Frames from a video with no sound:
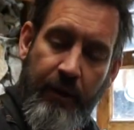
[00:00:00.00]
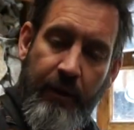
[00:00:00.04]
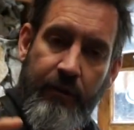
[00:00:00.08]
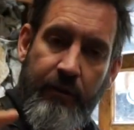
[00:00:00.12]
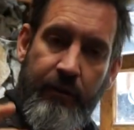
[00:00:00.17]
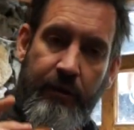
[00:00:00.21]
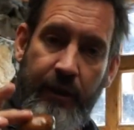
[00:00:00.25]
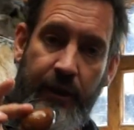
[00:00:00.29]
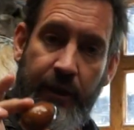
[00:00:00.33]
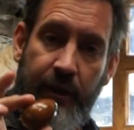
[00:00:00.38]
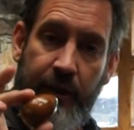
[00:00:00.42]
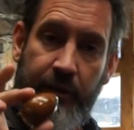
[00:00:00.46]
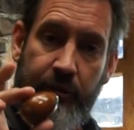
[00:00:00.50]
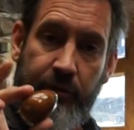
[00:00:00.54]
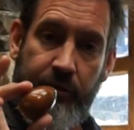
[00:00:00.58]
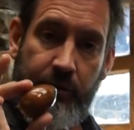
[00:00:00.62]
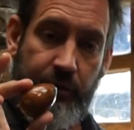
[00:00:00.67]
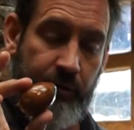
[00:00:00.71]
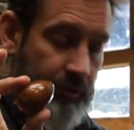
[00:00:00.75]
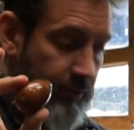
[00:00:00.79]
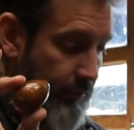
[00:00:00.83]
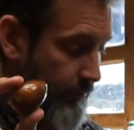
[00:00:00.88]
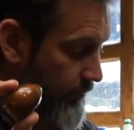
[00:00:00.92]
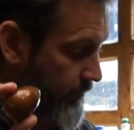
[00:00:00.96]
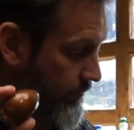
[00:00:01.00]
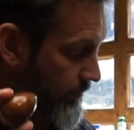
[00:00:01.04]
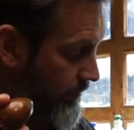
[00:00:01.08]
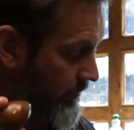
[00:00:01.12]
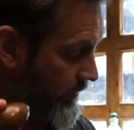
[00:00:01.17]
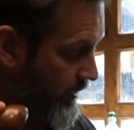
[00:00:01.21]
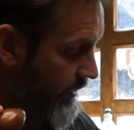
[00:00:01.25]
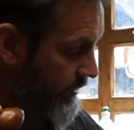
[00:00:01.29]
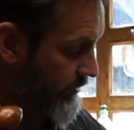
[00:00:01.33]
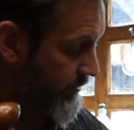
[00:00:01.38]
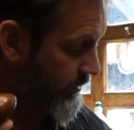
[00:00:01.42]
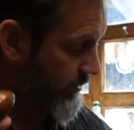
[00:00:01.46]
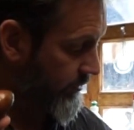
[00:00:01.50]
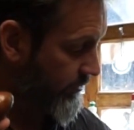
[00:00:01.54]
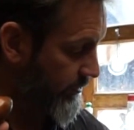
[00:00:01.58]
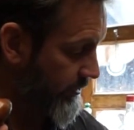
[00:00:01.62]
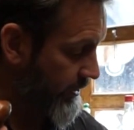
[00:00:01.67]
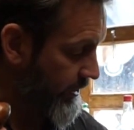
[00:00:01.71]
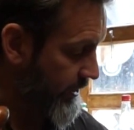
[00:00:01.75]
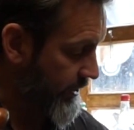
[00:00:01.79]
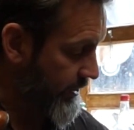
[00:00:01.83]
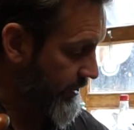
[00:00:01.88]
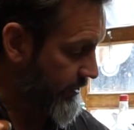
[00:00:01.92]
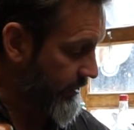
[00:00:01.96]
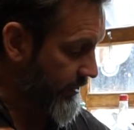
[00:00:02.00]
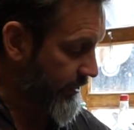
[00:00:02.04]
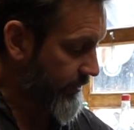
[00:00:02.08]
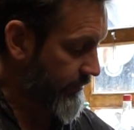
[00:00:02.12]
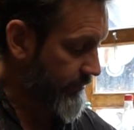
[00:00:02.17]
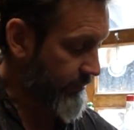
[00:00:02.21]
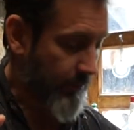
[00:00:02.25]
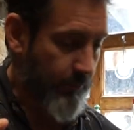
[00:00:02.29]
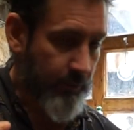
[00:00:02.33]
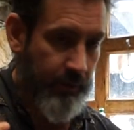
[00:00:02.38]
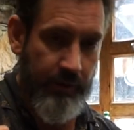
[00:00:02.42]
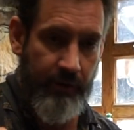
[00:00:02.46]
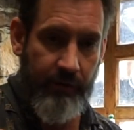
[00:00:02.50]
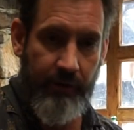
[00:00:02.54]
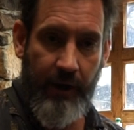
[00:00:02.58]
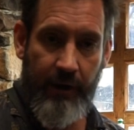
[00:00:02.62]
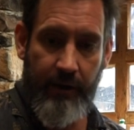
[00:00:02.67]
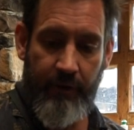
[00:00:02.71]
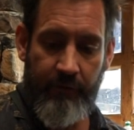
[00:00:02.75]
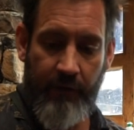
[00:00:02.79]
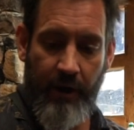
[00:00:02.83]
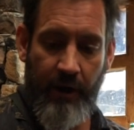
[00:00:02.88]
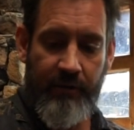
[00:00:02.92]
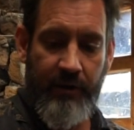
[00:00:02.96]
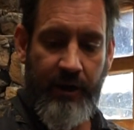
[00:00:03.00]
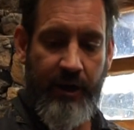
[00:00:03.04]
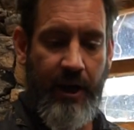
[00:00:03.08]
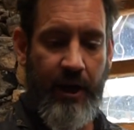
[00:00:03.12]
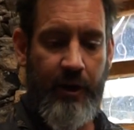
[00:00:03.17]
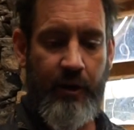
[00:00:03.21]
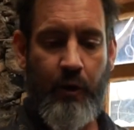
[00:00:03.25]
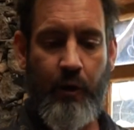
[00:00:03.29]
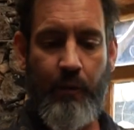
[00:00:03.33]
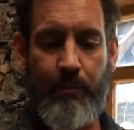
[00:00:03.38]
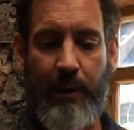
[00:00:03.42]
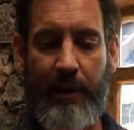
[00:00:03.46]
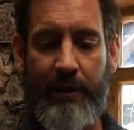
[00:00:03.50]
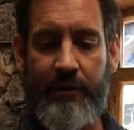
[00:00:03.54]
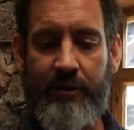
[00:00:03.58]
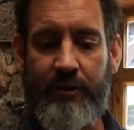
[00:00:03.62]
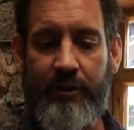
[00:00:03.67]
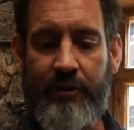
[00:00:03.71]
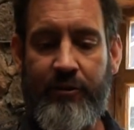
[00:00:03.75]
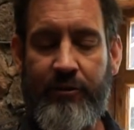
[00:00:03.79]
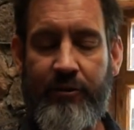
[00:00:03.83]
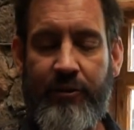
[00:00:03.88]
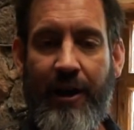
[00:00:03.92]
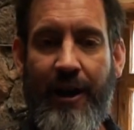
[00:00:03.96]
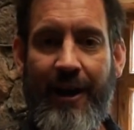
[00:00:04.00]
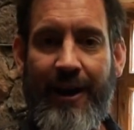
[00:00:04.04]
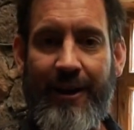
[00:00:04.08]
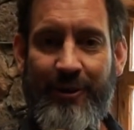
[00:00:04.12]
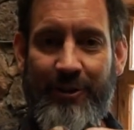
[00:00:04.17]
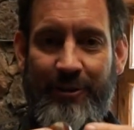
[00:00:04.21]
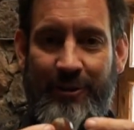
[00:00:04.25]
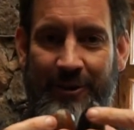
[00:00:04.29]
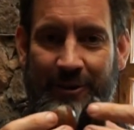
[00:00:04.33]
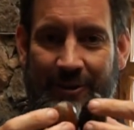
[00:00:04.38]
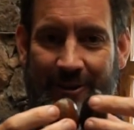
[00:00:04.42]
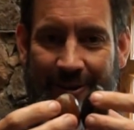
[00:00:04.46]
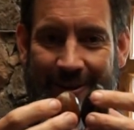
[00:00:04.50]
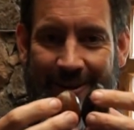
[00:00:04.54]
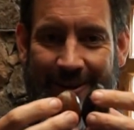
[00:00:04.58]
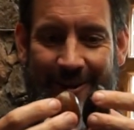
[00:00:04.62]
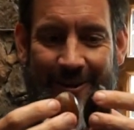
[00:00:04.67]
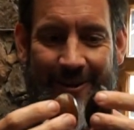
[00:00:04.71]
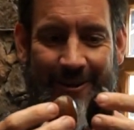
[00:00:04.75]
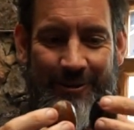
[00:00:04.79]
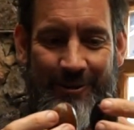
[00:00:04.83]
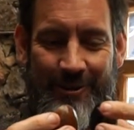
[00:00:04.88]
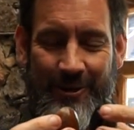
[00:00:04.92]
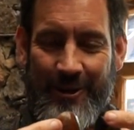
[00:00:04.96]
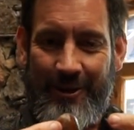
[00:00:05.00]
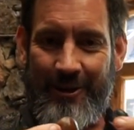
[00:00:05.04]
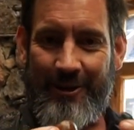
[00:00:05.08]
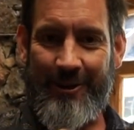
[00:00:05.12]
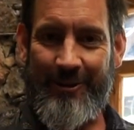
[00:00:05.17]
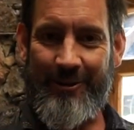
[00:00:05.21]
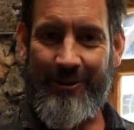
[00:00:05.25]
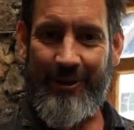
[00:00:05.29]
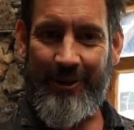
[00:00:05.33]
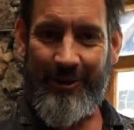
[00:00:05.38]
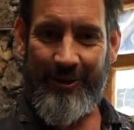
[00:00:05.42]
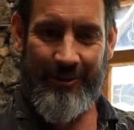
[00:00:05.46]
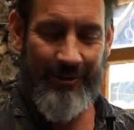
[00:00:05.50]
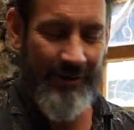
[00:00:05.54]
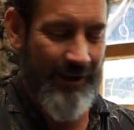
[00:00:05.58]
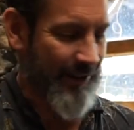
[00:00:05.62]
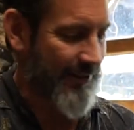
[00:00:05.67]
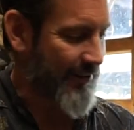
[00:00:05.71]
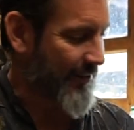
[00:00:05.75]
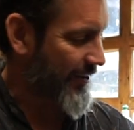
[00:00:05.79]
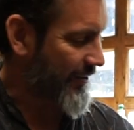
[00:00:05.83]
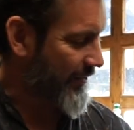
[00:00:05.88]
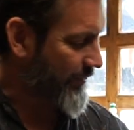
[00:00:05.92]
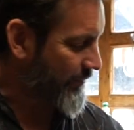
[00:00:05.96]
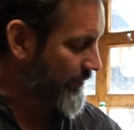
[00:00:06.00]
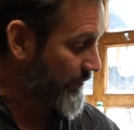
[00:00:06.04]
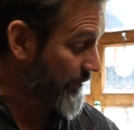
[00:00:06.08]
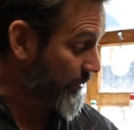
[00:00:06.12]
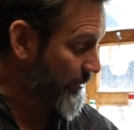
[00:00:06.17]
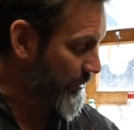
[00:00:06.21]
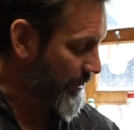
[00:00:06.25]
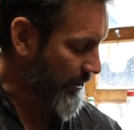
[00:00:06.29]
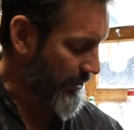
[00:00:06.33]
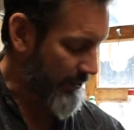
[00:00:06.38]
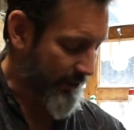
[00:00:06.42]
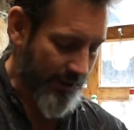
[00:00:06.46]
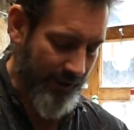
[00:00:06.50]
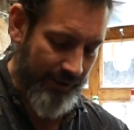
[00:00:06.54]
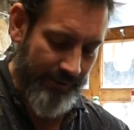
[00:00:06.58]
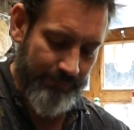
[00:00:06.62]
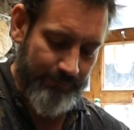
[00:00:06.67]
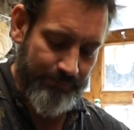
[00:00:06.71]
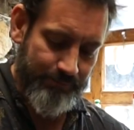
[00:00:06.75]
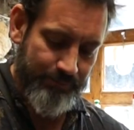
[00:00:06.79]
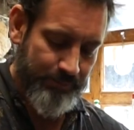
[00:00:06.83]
This is a seed from an avocado about this size. So you can see there's not a lot of fruit on there.